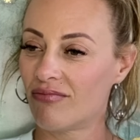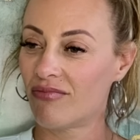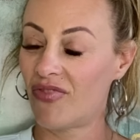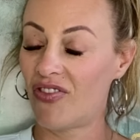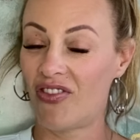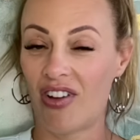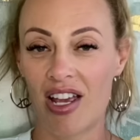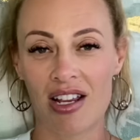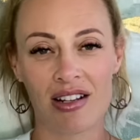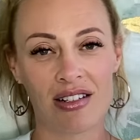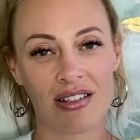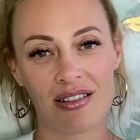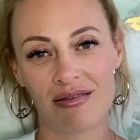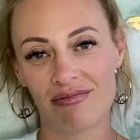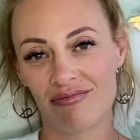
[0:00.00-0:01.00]

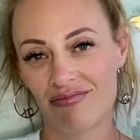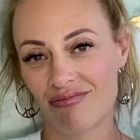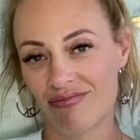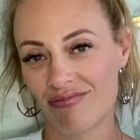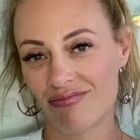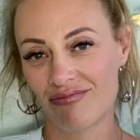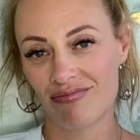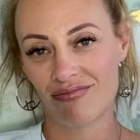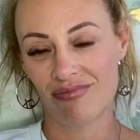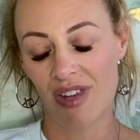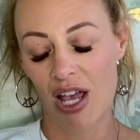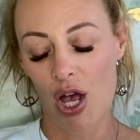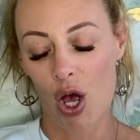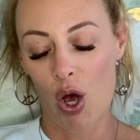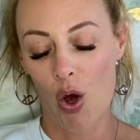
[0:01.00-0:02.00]
Fakes.
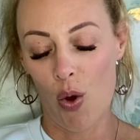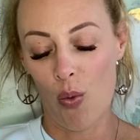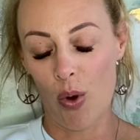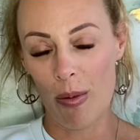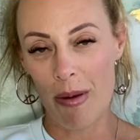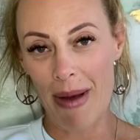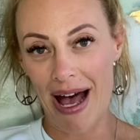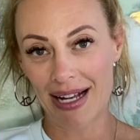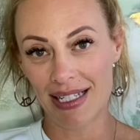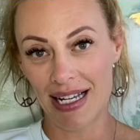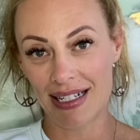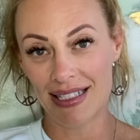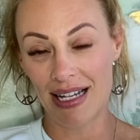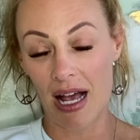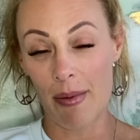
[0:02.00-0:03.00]
We'll be back
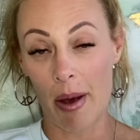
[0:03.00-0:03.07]
next time.